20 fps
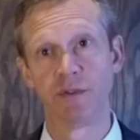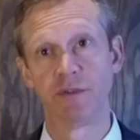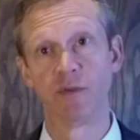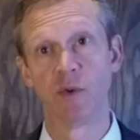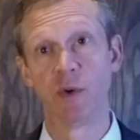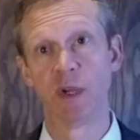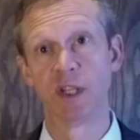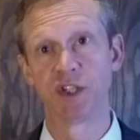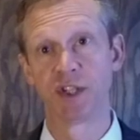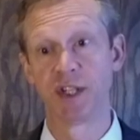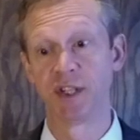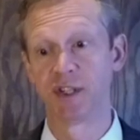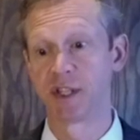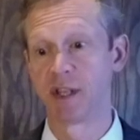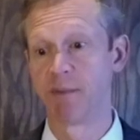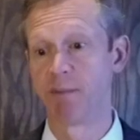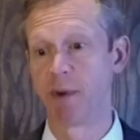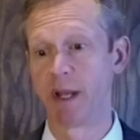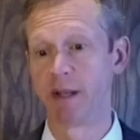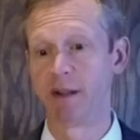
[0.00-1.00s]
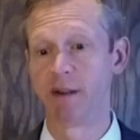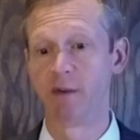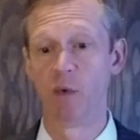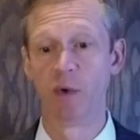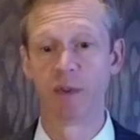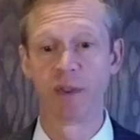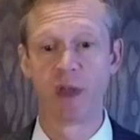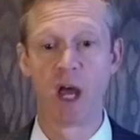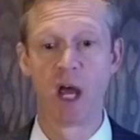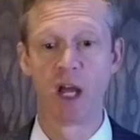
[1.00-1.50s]
For instance, somebody
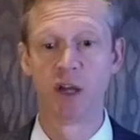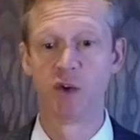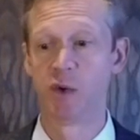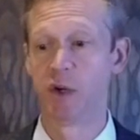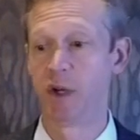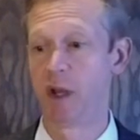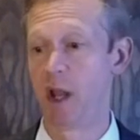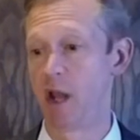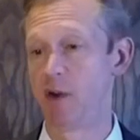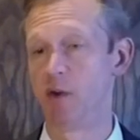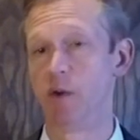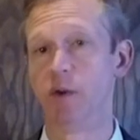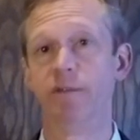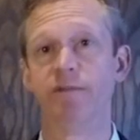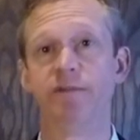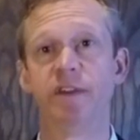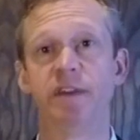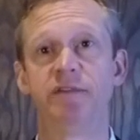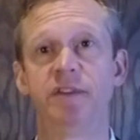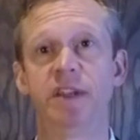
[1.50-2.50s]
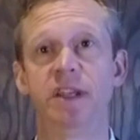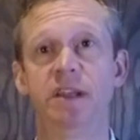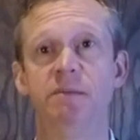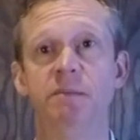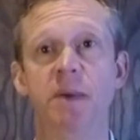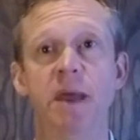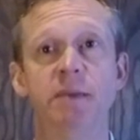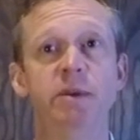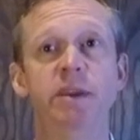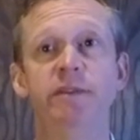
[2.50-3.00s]
with 100, 150,
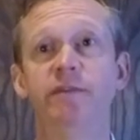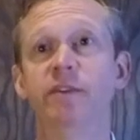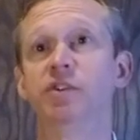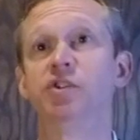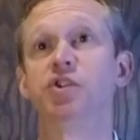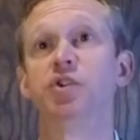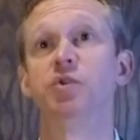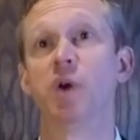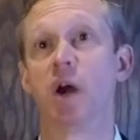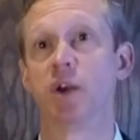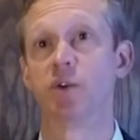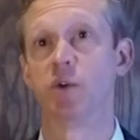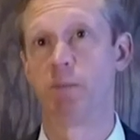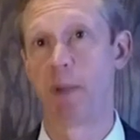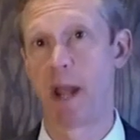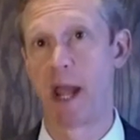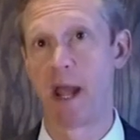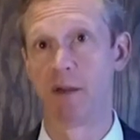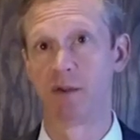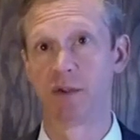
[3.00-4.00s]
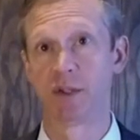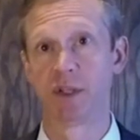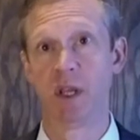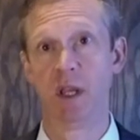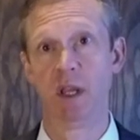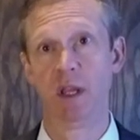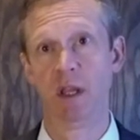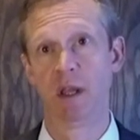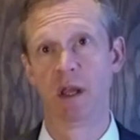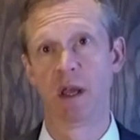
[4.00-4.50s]
maybe even 200 pounds
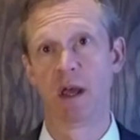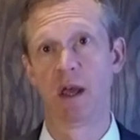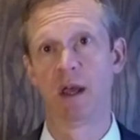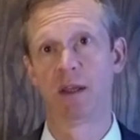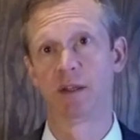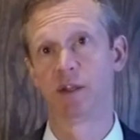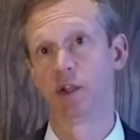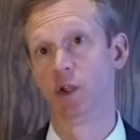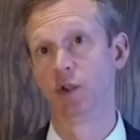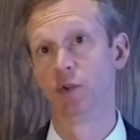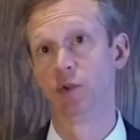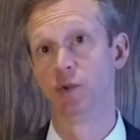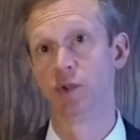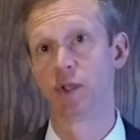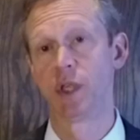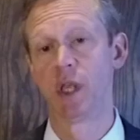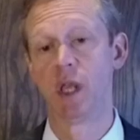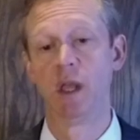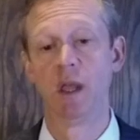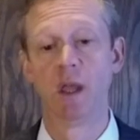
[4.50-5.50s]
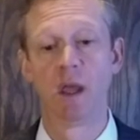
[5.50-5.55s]
to lose.